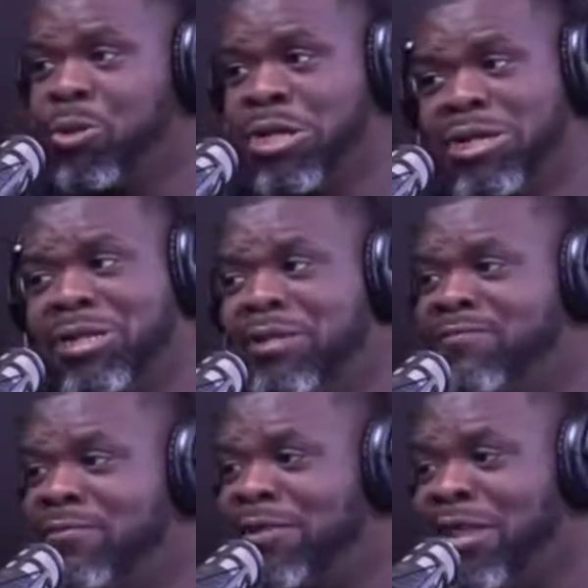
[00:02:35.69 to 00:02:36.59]
That ain't
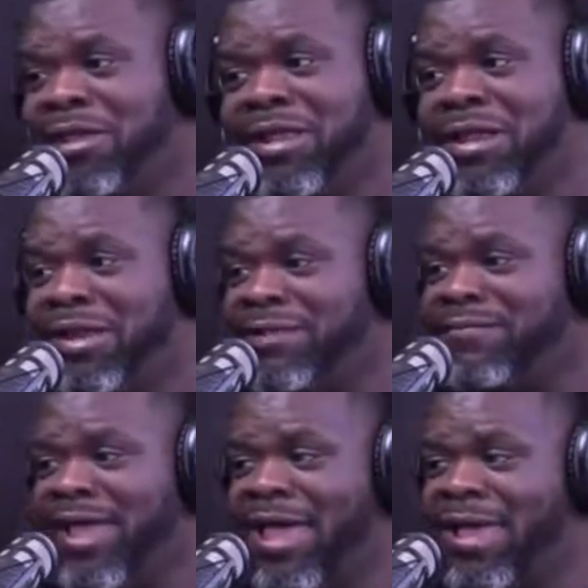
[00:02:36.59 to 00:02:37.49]
even
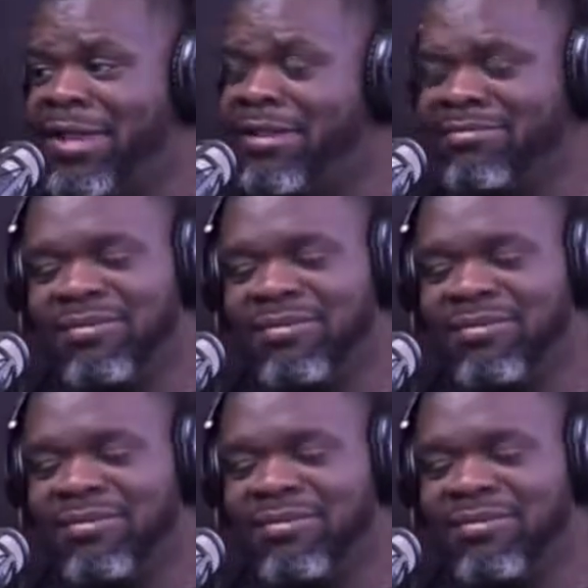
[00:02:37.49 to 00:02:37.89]
how it did.